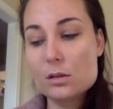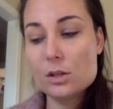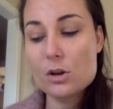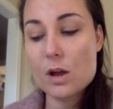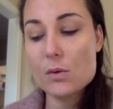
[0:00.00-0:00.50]

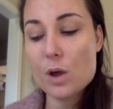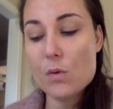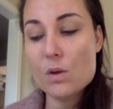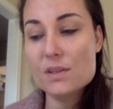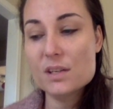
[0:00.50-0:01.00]
you know, I
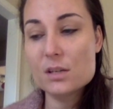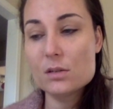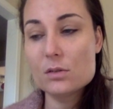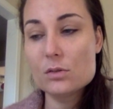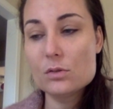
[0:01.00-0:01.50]
wasn't
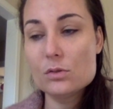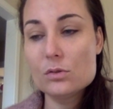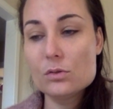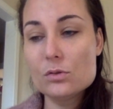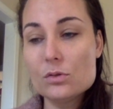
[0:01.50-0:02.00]

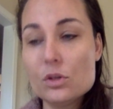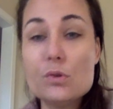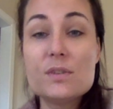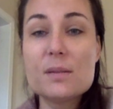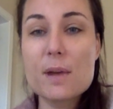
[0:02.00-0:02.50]

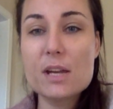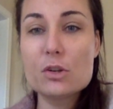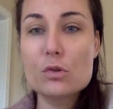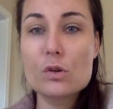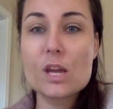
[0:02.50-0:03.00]
using my
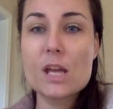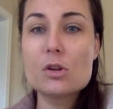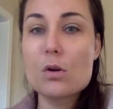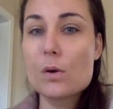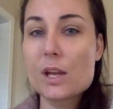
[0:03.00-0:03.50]
degree
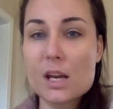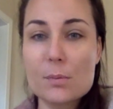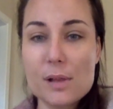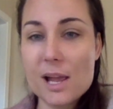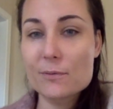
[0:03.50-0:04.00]
and going and
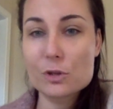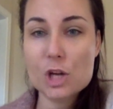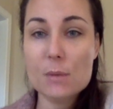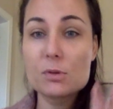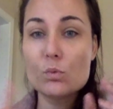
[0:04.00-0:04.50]
applying for
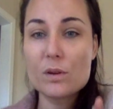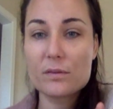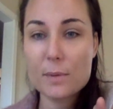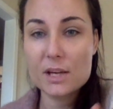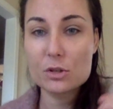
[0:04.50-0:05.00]
jobs
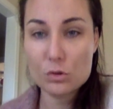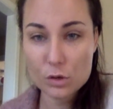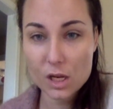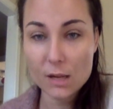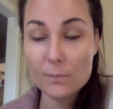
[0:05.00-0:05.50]
with my
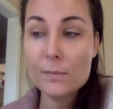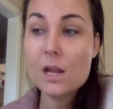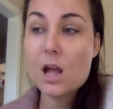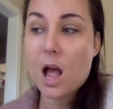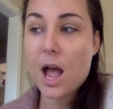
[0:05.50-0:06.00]
degree.
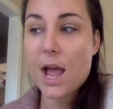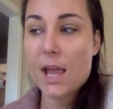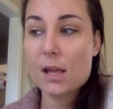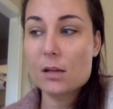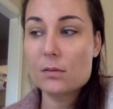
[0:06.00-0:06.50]

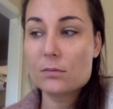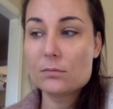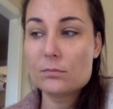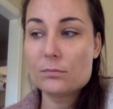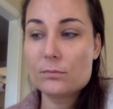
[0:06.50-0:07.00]
I
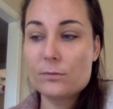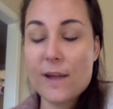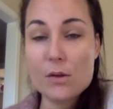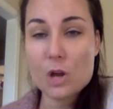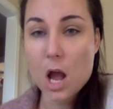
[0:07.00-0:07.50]

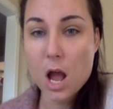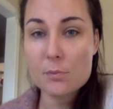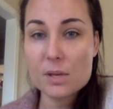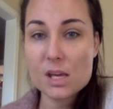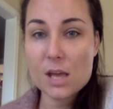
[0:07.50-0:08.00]
found a
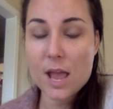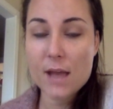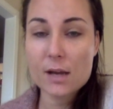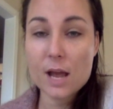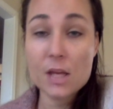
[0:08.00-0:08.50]
hobby
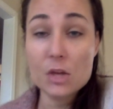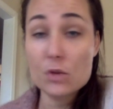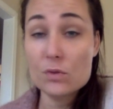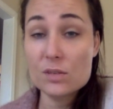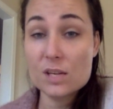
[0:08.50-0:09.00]
and I
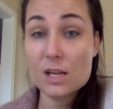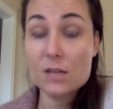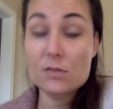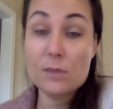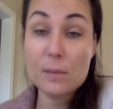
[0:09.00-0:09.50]
used it
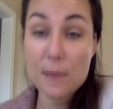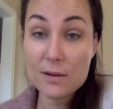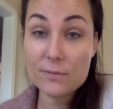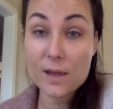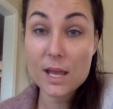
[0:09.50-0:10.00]
to my
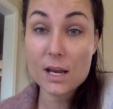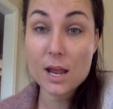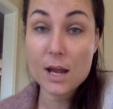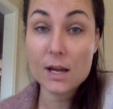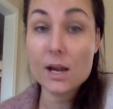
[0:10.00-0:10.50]
benefit
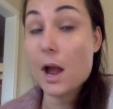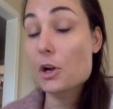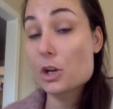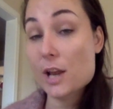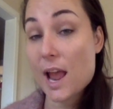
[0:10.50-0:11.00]
and I
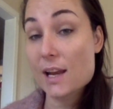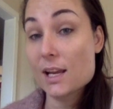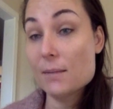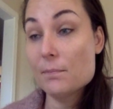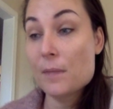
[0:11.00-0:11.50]
got good at it.